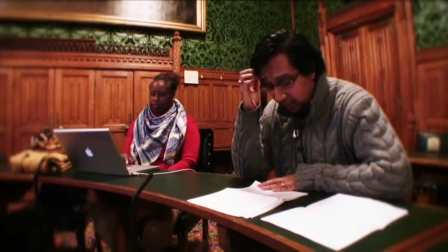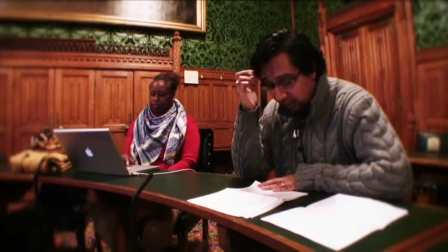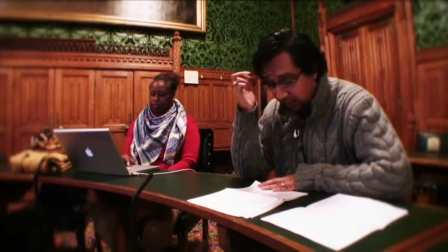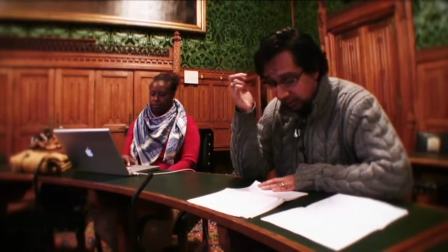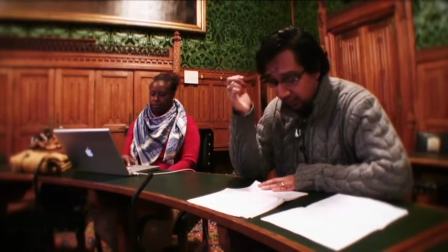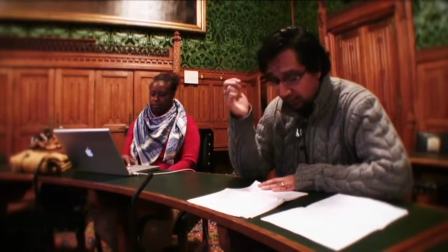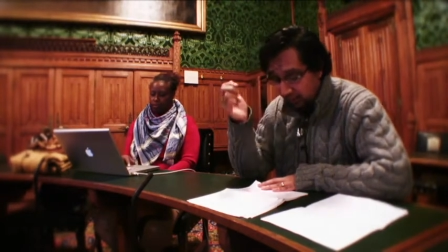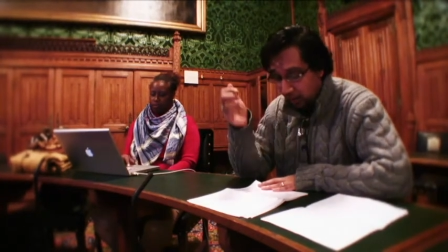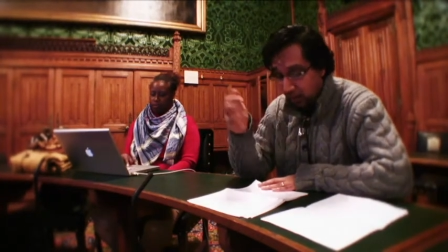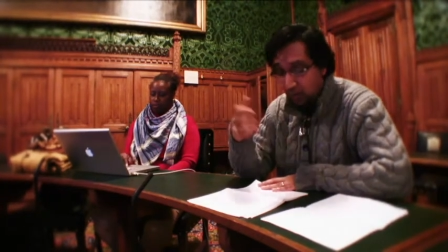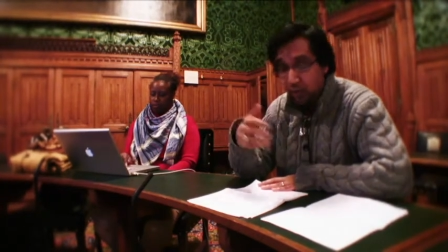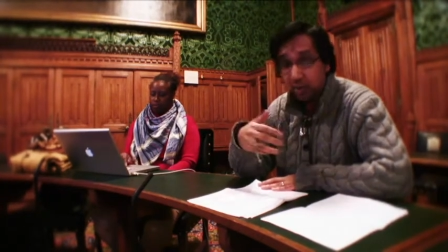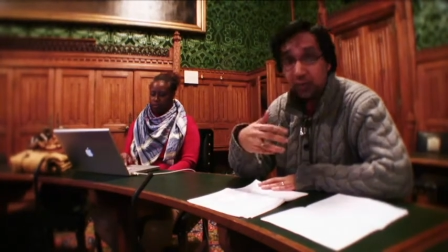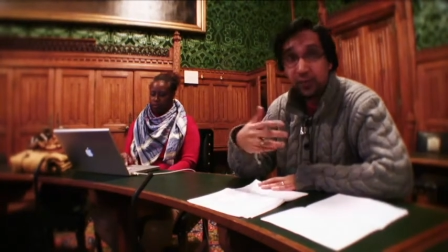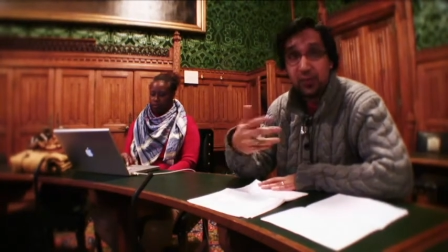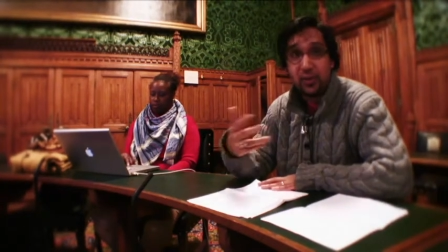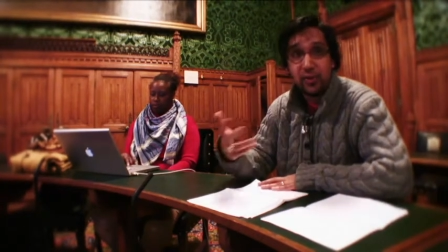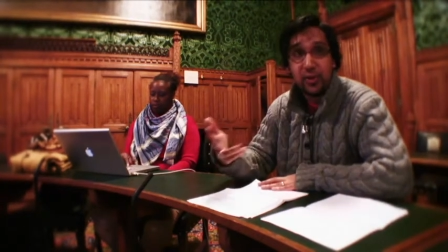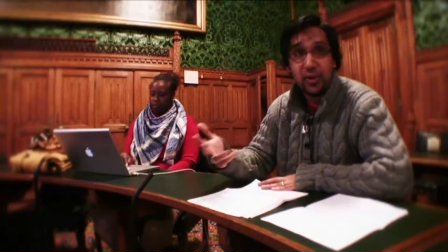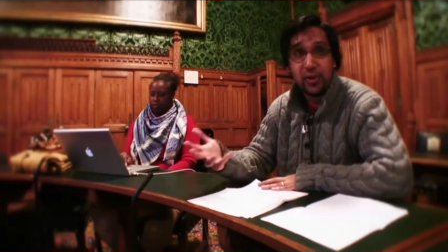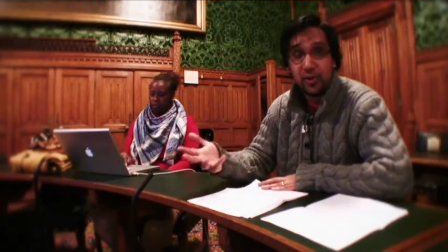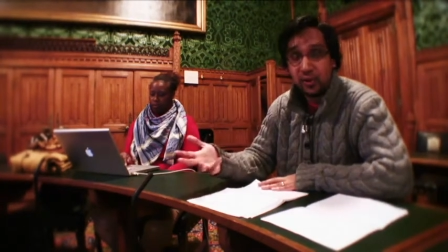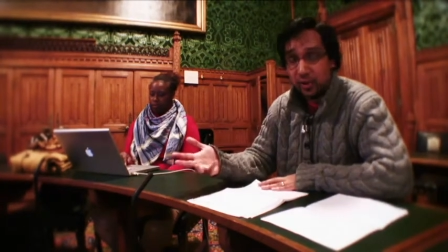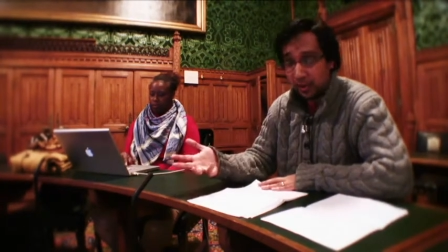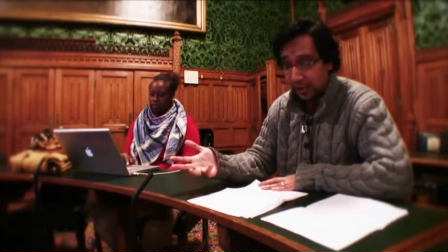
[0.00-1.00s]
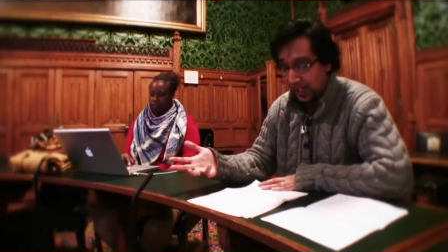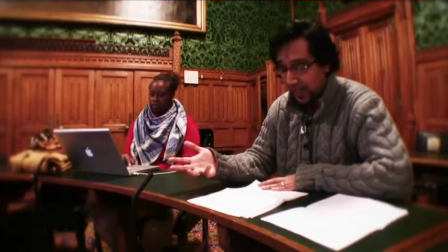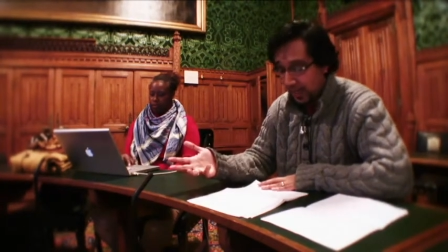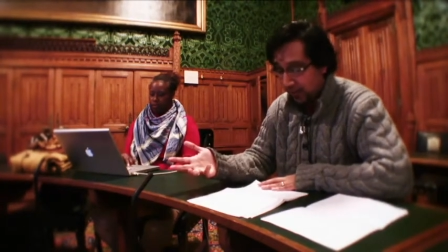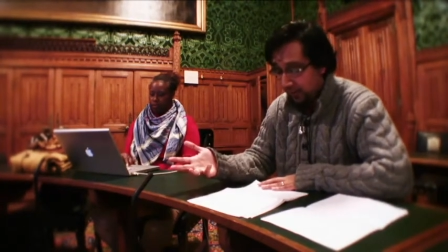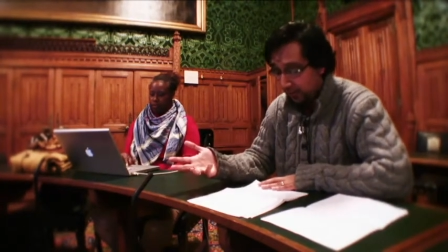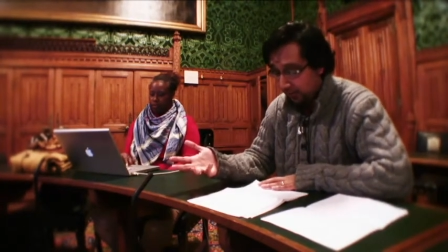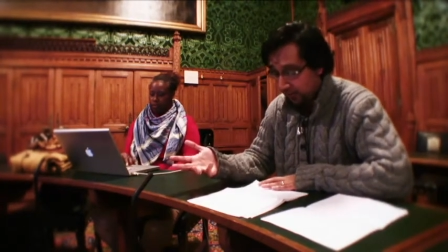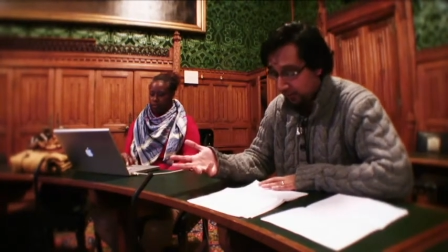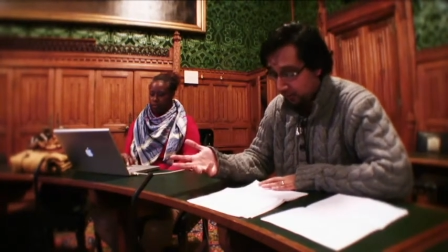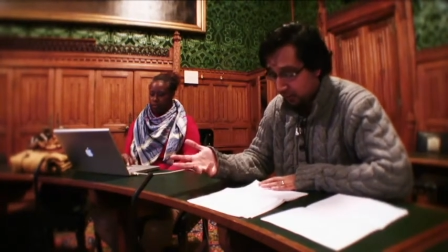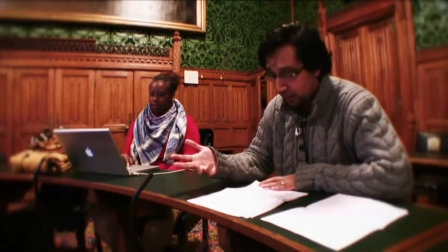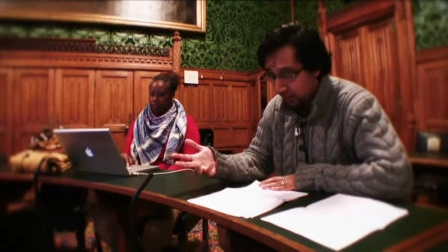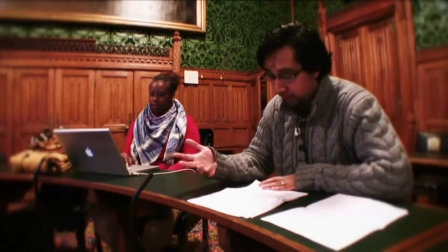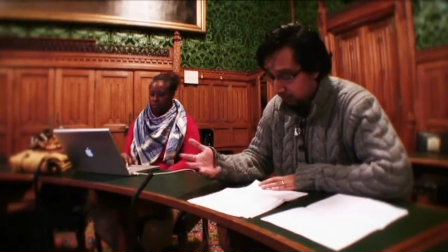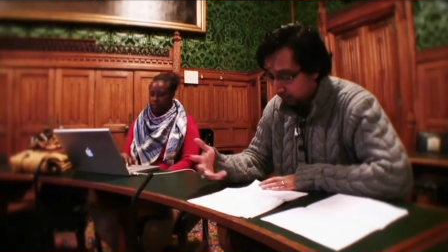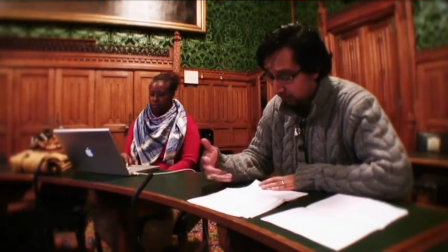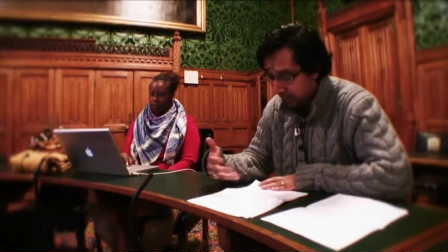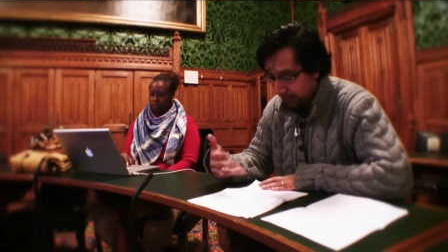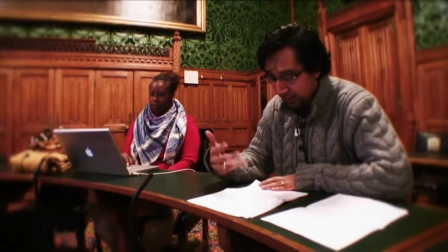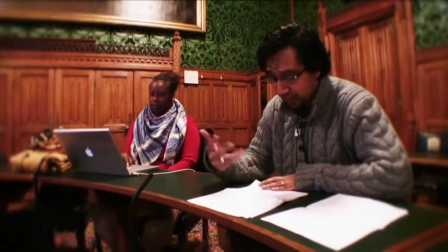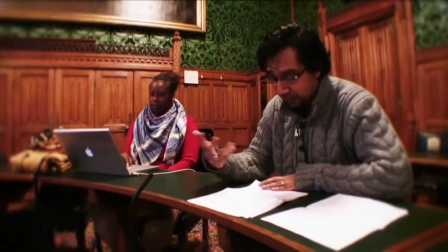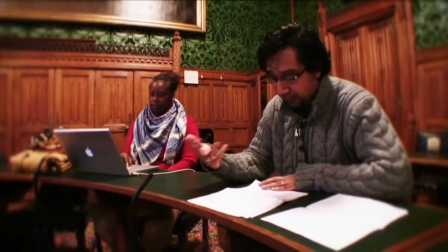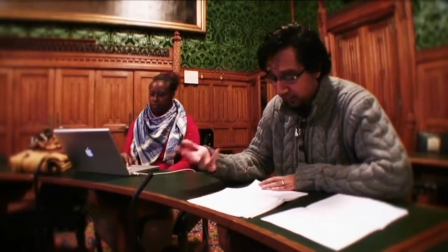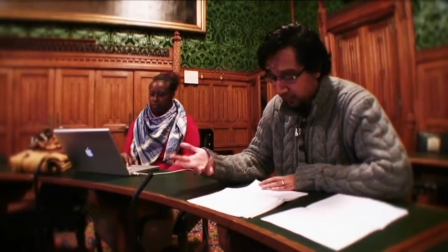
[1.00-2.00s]
from multiple news accounts that
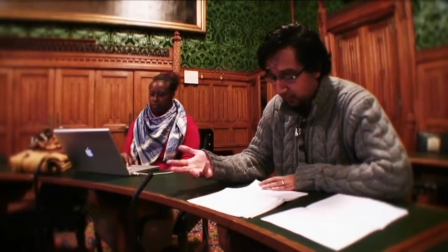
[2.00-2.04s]
many of